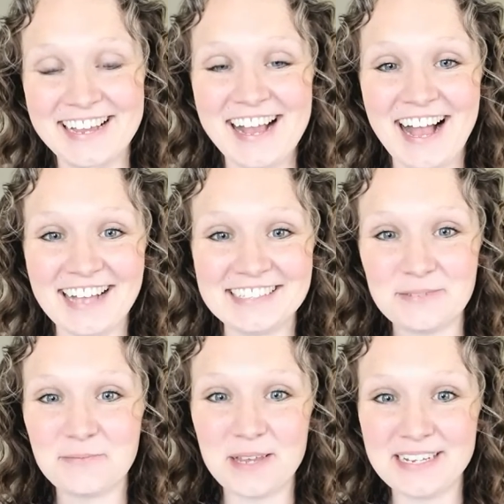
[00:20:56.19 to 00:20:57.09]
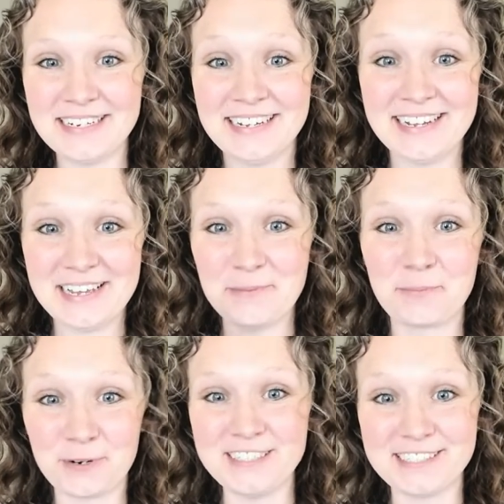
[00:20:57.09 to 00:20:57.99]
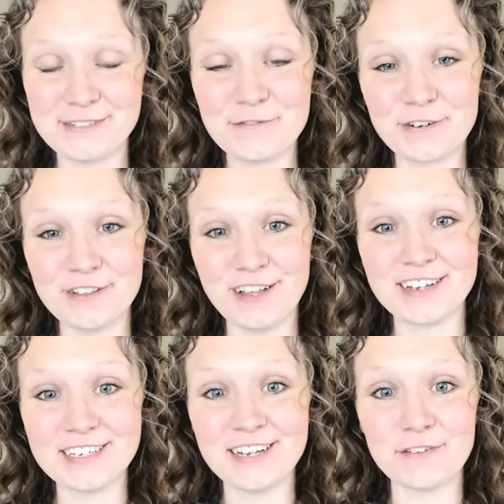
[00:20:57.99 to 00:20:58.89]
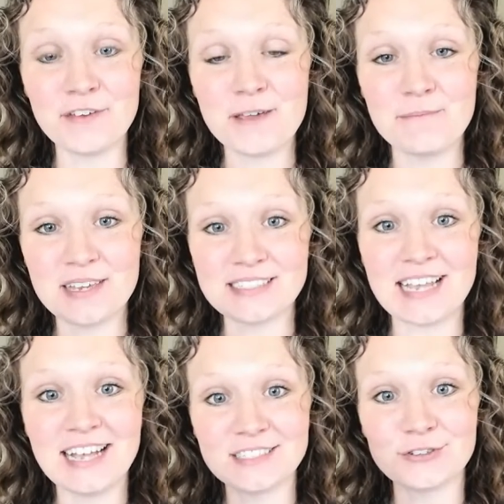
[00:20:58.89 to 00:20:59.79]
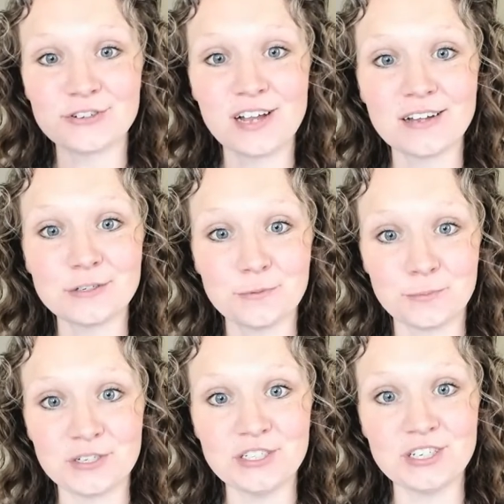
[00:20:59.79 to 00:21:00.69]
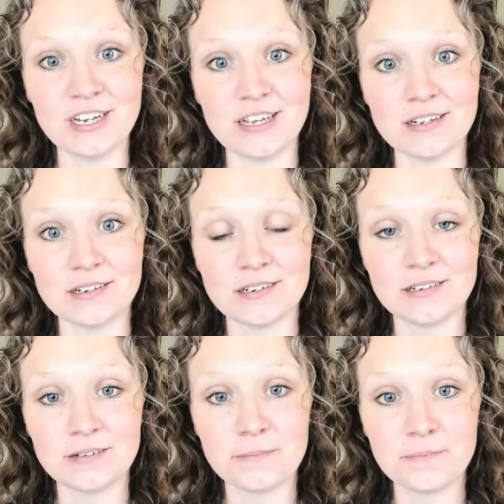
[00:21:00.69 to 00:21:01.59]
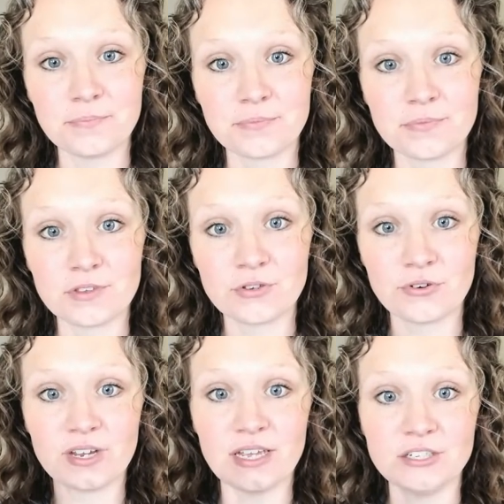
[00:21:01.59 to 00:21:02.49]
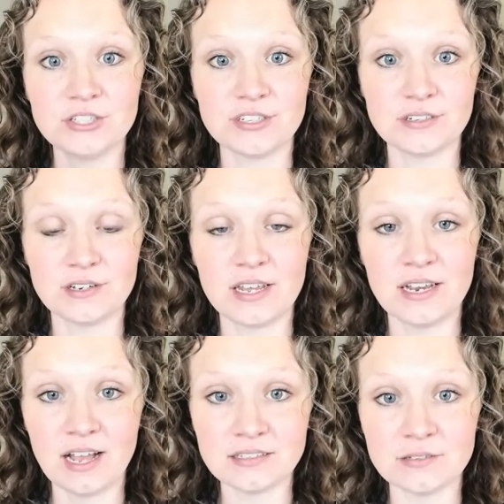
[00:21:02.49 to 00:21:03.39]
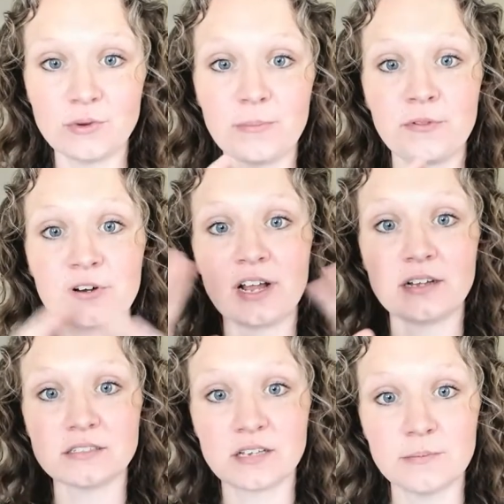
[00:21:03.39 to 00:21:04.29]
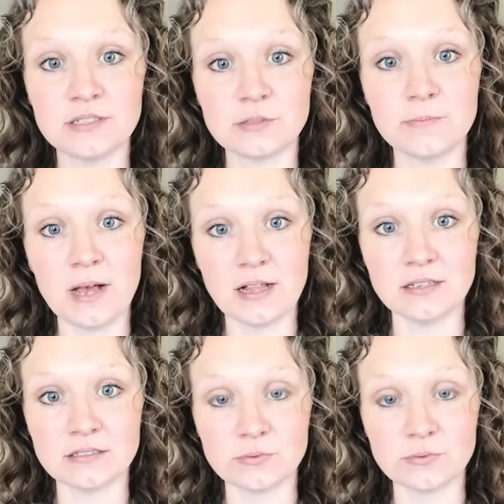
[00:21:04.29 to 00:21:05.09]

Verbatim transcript: hasn't been imprisoned for long enough because it hasn't learned how to appreciate creation and hasn't learned how to come into balance